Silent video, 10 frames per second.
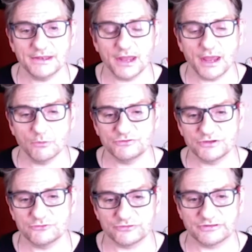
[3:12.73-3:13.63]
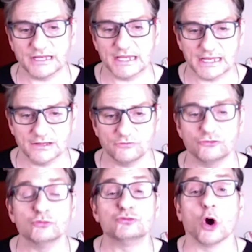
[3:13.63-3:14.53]
and what's interesting is
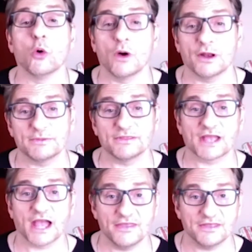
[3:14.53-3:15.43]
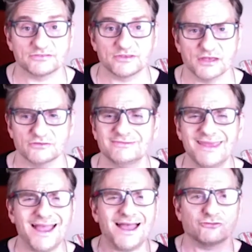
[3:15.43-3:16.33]
you don't want to be the guy that says,
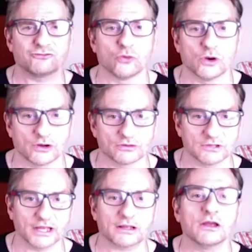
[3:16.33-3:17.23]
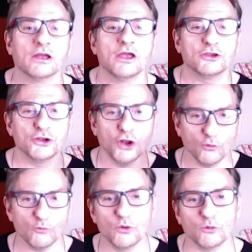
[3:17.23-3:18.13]
yeah, sure. Like, you
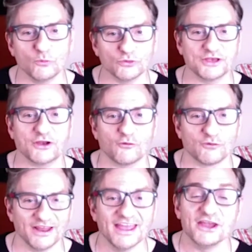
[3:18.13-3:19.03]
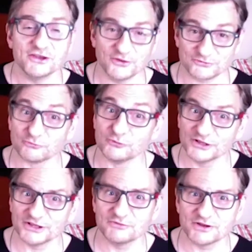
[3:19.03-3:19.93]
know, we'll take our, you know, it's
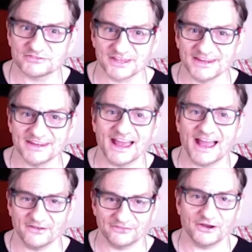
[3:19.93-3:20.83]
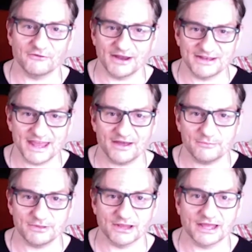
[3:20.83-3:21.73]
really risky out there right now to
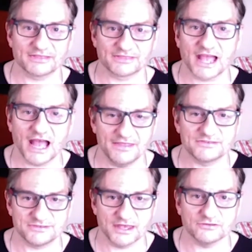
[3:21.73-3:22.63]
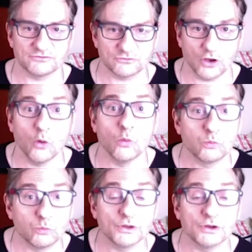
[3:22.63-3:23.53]
be like the guy that says, oh,
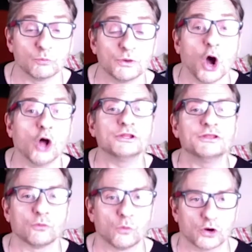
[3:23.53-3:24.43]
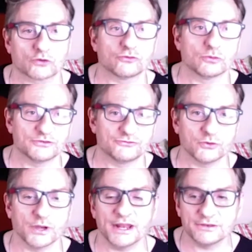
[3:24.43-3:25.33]
we all need the work, so let's do
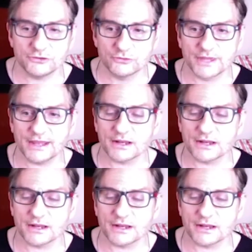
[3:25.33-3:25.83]
it. And you get